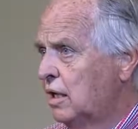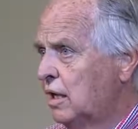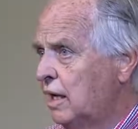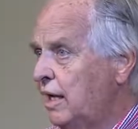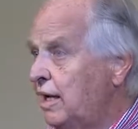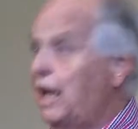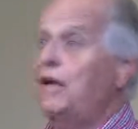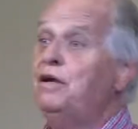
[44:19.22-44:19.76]

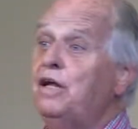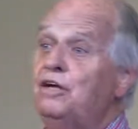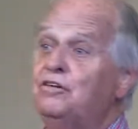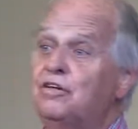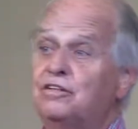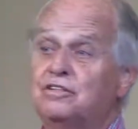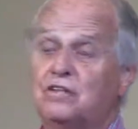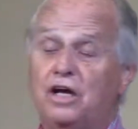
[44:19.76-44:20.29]
And I need
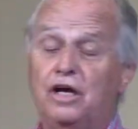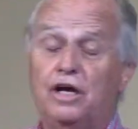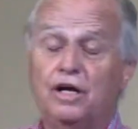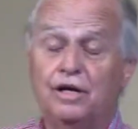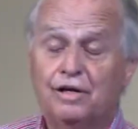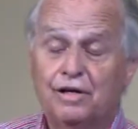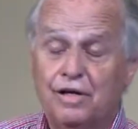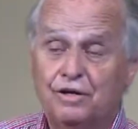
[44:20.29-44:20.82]
to say
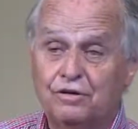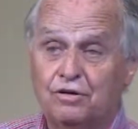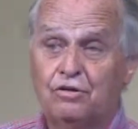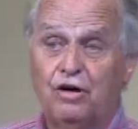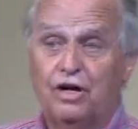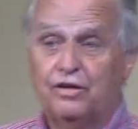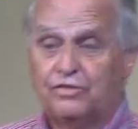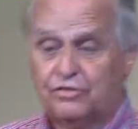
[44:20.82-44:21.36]
in
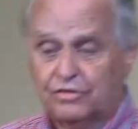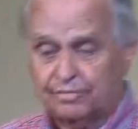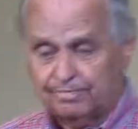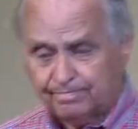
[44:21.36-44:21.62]
Christ